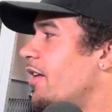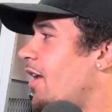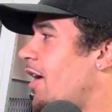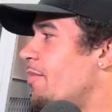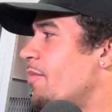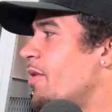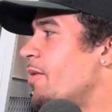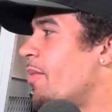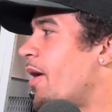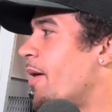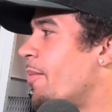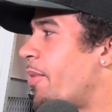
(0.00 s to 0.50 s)
I
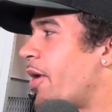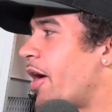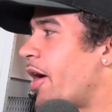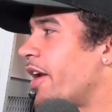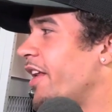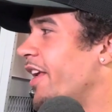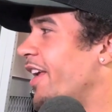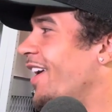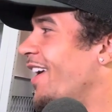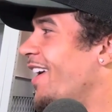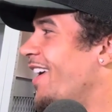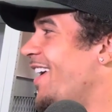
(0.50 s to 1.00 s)
mean, my
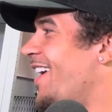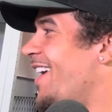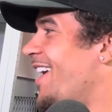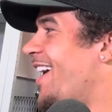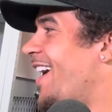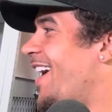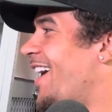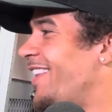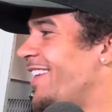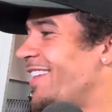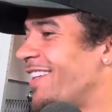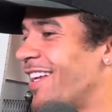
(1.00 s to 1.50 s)
body,
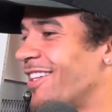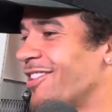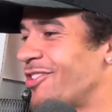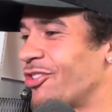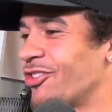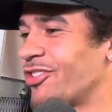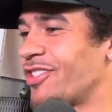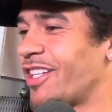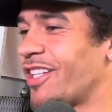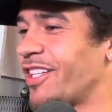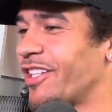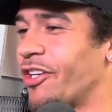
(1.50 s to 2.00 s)
I think that's
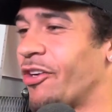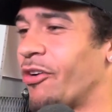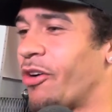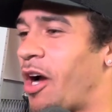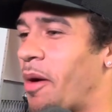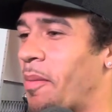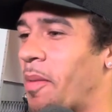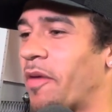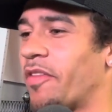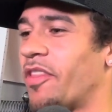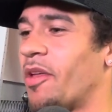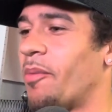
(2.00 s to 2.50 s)
just like, you know,
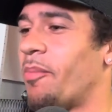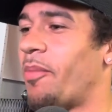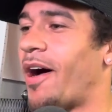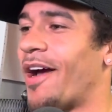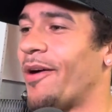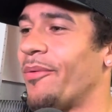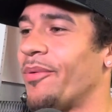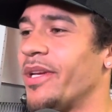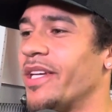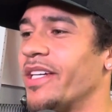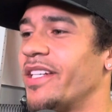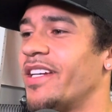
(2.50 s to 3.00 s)
coming off the
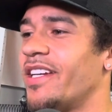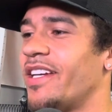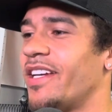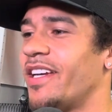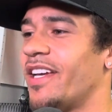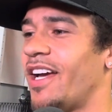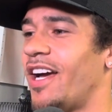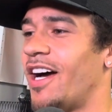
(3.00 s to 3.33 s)
bye week,